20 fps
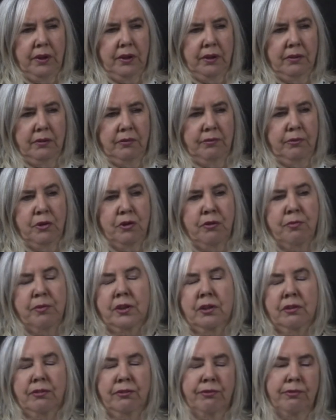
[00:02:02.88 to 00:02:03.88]
a, a,
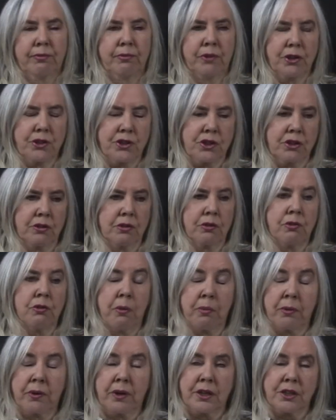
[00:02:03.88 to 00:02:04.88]
movement of mutual
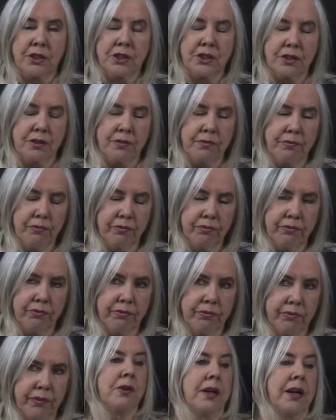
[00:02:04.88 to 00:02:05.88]
cooperation.
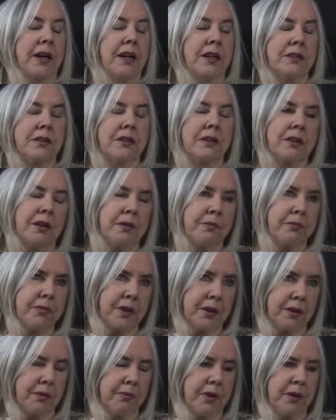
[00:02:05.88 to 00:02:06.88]
So I had to
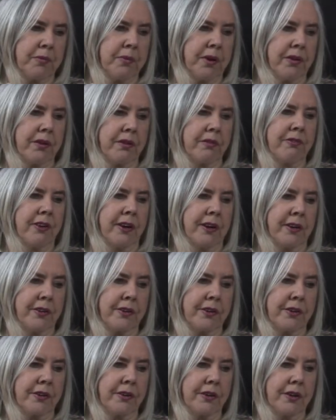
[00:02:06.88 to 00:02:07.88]
accompany my mother and
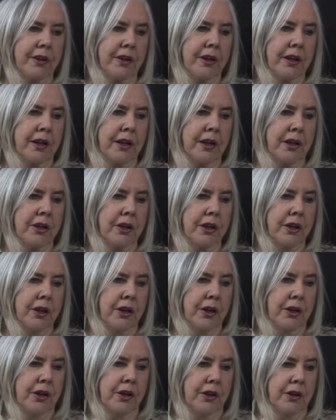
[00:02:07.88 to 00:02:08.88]
father uh,
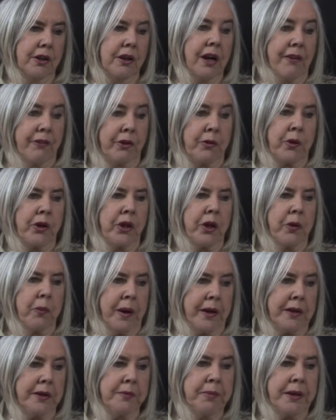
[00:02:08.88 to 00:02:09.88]
everywhere they
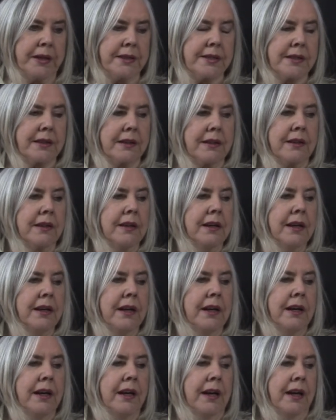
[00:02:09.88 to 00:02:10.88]
went basically,
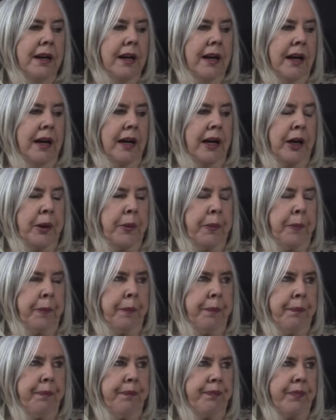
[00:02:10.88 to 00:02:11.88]

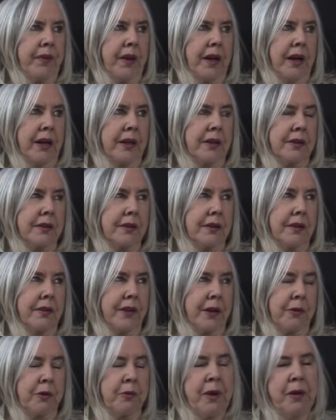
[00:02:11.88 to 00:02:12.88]
um, and
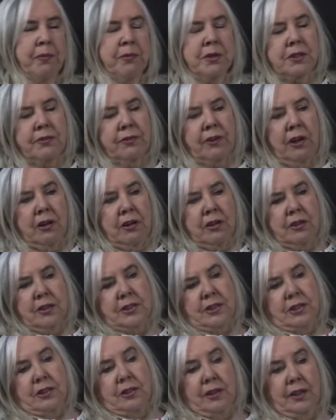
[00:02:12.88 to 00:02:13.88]
they were members of Clogher
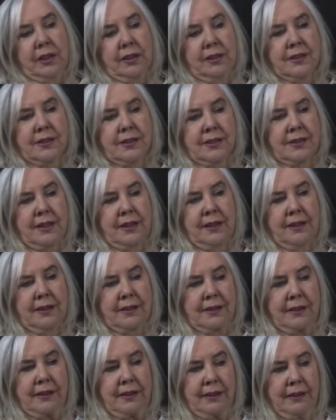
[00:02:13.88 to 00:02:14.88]
Historical
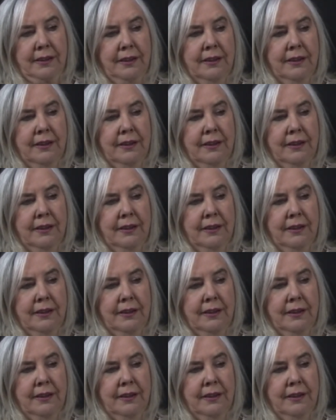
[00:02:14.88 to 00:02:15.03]
Society.